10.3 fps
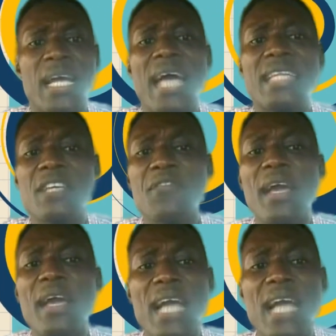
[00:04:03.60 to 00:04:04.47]
There are
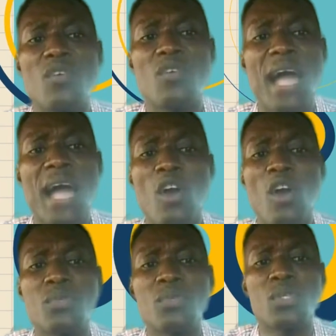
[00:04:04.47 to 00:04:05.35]
different kinds of
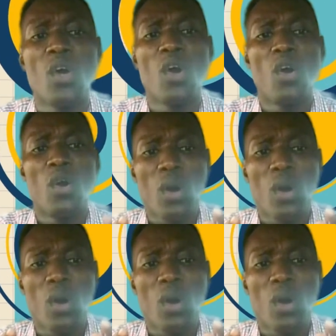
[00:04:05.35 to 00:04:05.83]
atoms,